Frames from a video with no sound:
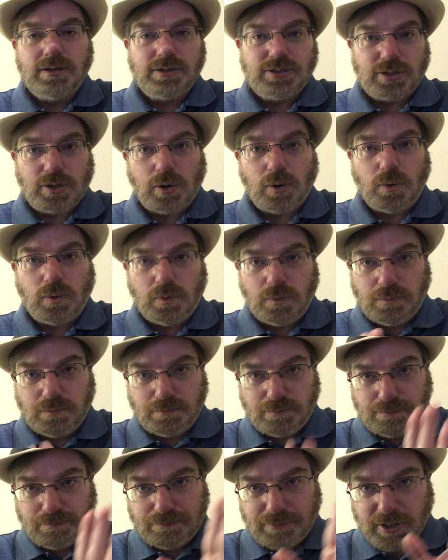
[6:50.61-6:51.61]
So
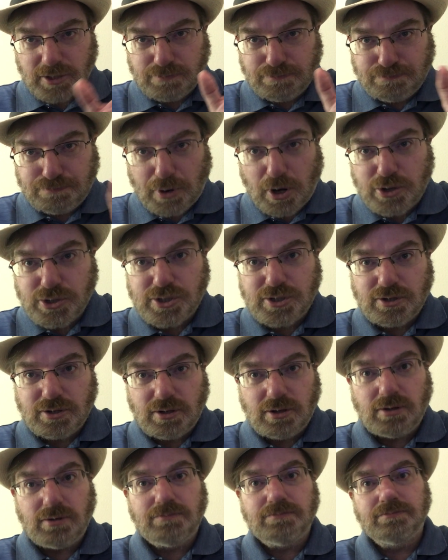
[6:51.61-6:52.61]
there's
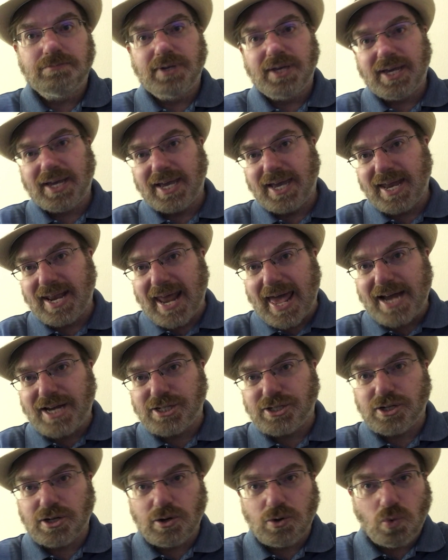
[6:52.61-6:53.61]
personal
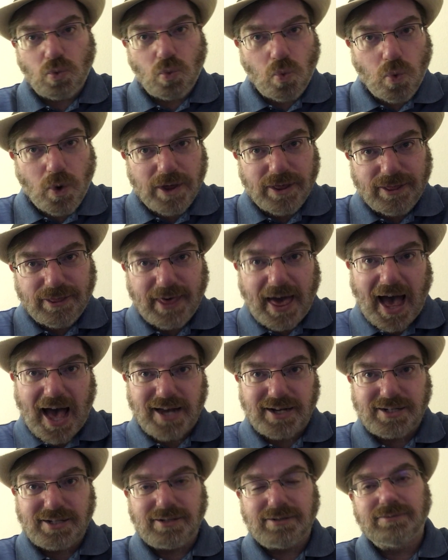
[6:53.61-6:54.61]
connection with
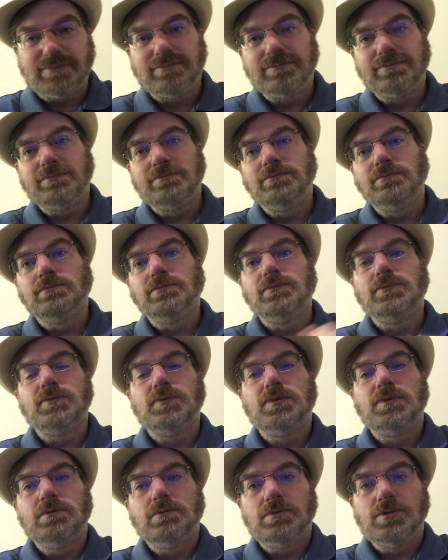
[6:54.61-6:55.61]
that.
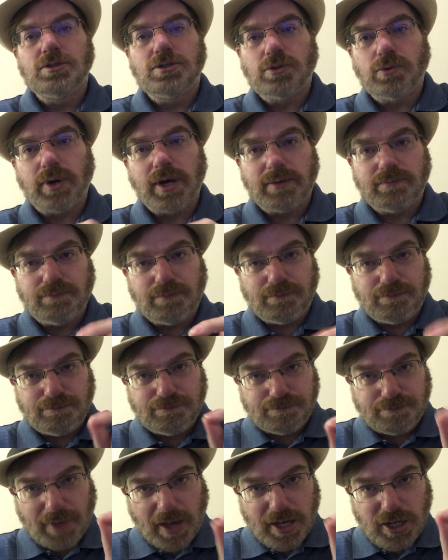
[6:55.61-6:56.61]
So
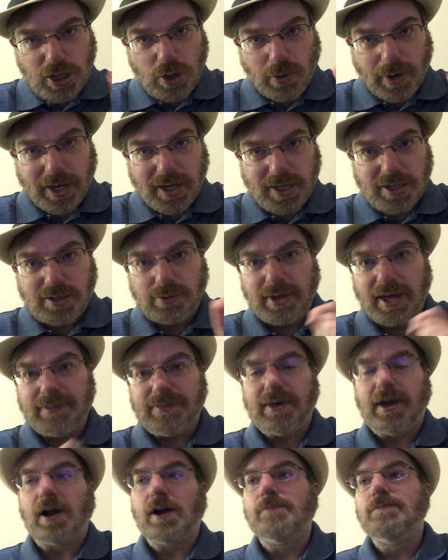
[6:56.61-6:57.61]
I knew I could do
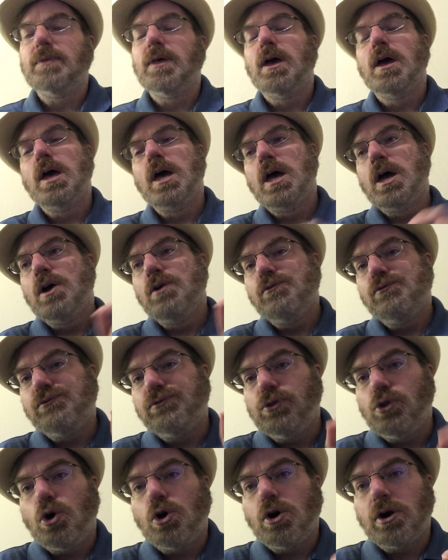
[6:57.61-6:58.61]
that there.
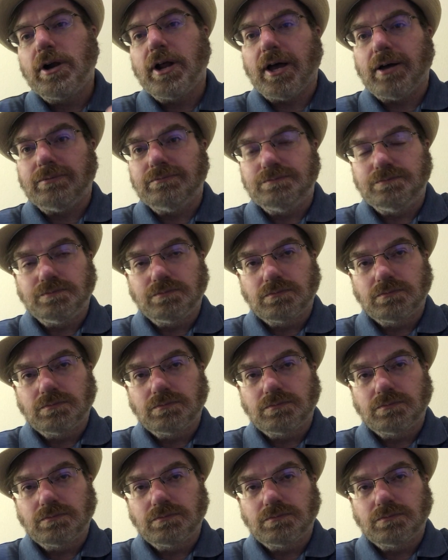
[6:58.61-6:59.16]
Florida,